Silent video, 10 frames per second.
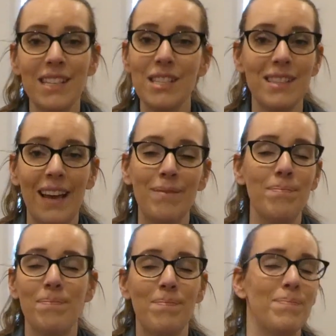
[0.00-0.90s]
They just like
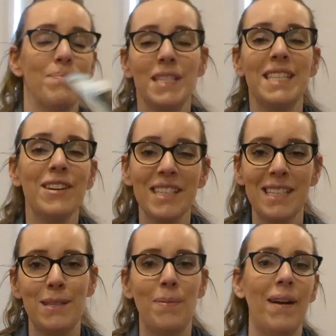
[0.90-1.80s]
mysteriously
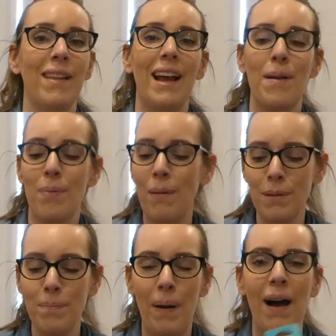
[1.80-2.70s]
disappear. Like I
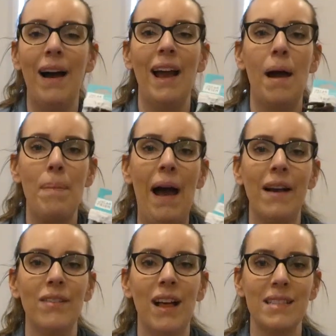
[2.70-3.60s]
probably buy a
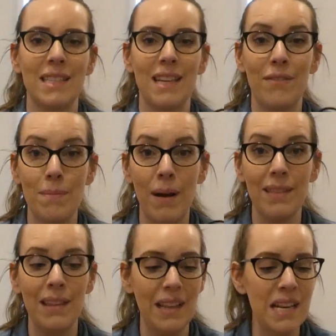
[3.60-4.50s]
pack of elastics every
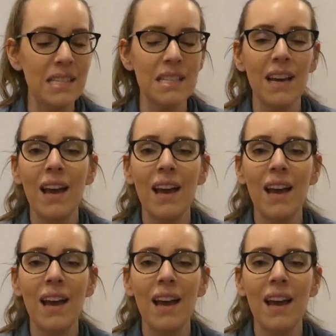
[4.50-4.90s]
month at least,